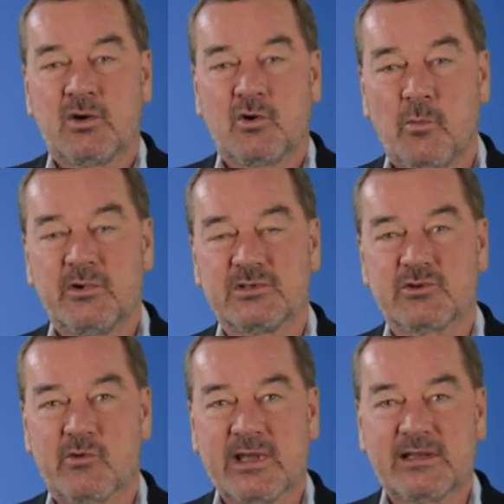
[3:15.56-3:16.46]

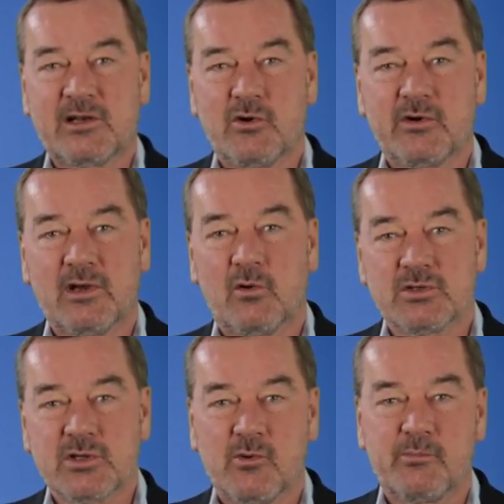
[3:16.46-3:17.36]
Competence-oriented learning
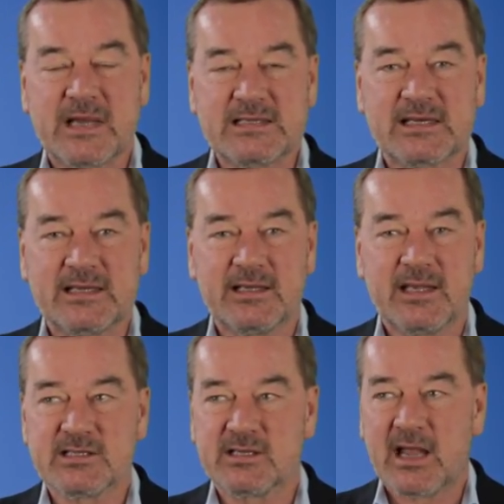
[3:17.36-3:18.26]
also basically
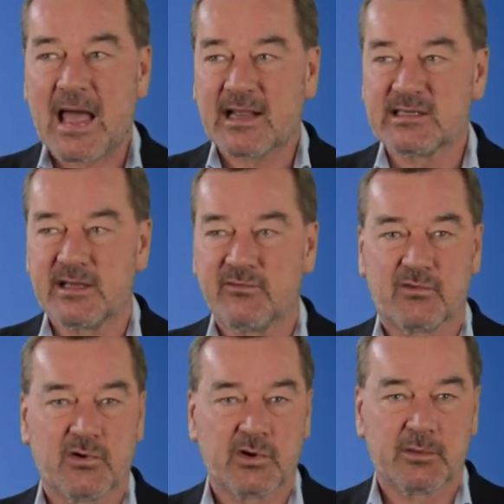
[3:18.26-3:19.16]
is an active
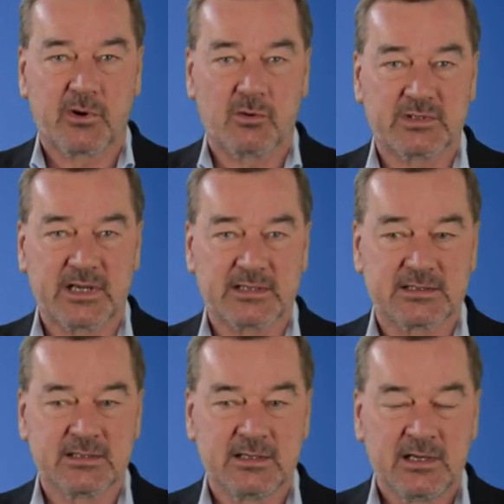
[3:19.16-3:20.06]
learning
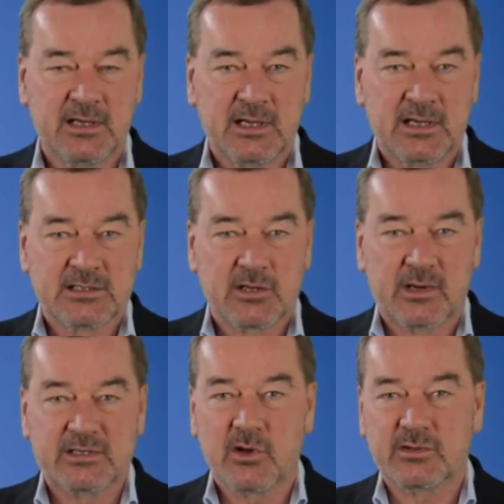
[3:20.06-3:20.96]
process. So
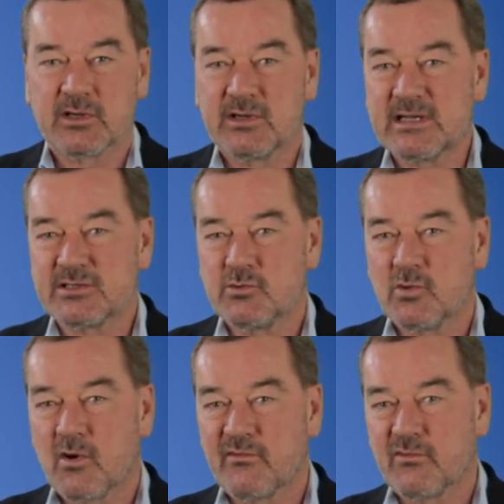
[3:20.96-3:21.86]
it's not an
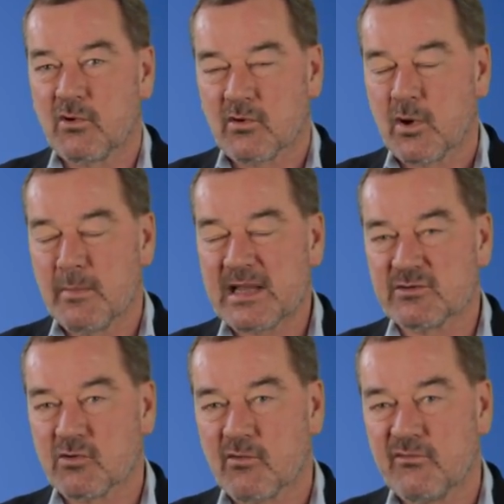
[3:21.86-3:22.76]
issue of, or a
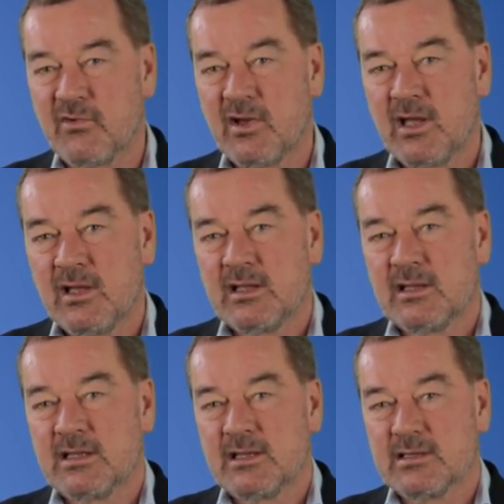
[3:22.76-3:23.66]
matter of,
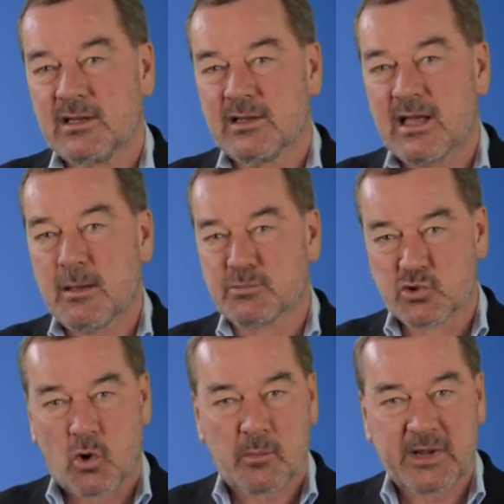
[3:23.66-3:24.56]

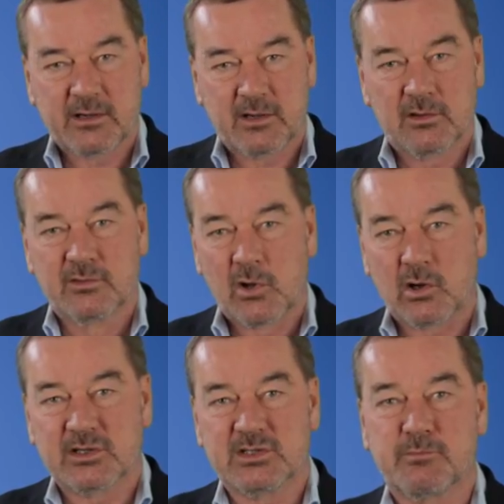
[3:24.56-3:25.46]
absorbing
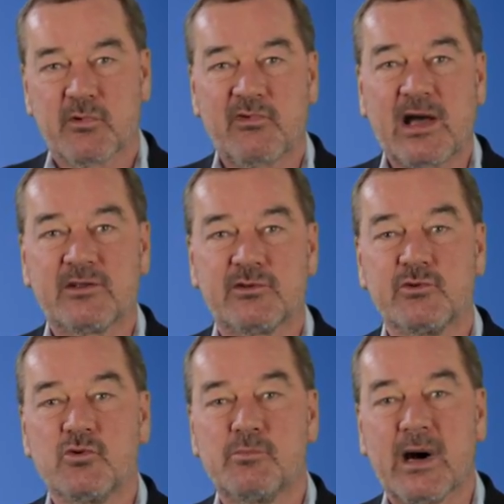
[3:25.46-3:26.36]
knowledge provided to
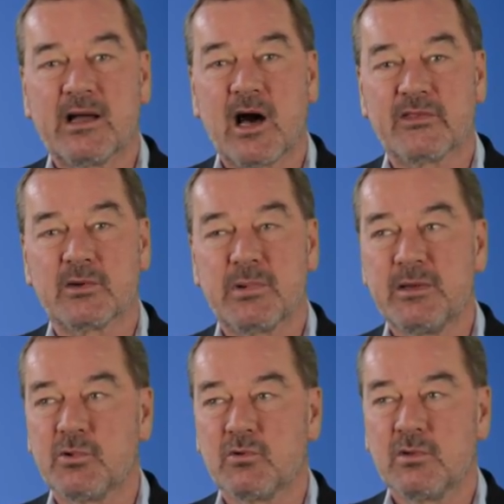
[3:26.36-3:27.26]
you by other
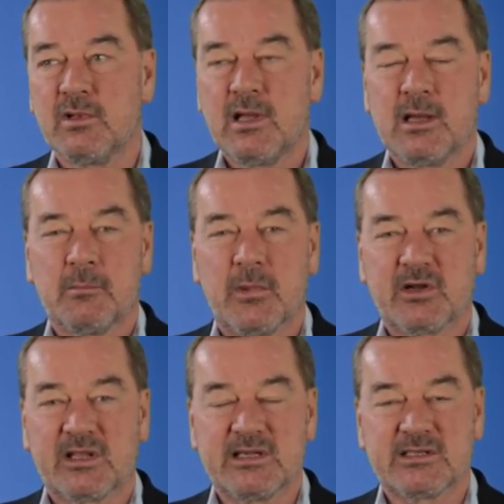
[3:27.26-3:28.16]
people,
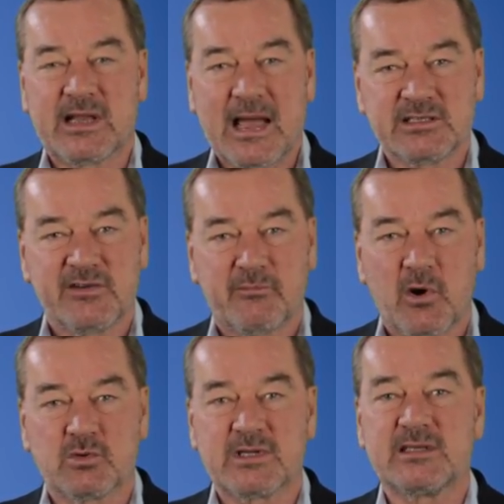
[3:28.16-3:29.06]
but it is an active
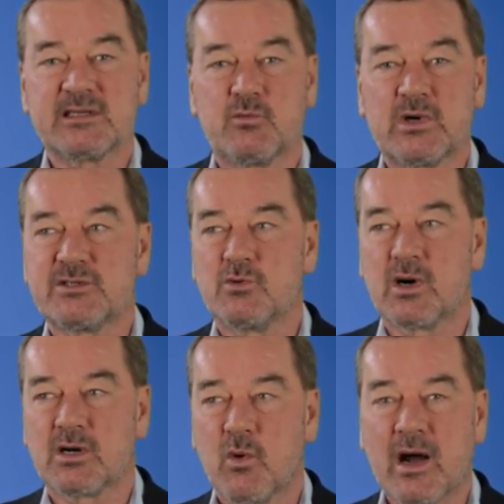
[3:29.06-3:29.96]
process in which you
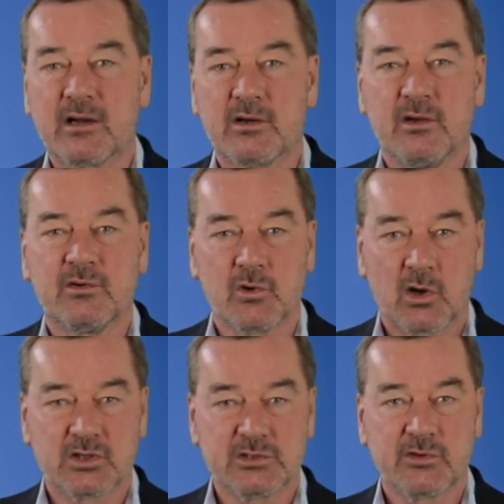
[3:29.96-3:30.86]
acquire
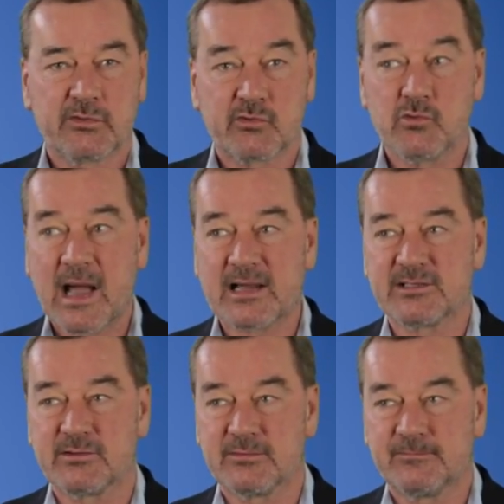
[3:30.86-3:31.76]
knowledge through
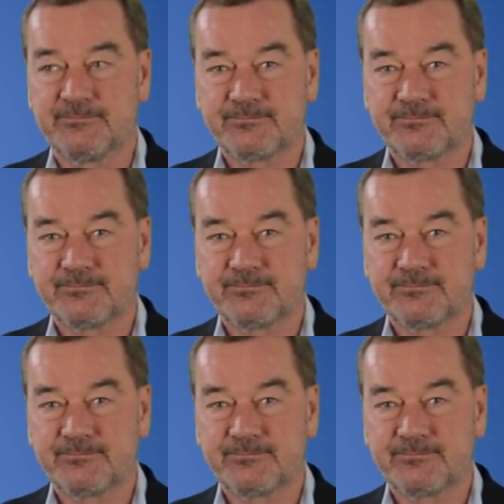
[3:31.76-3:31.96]
action.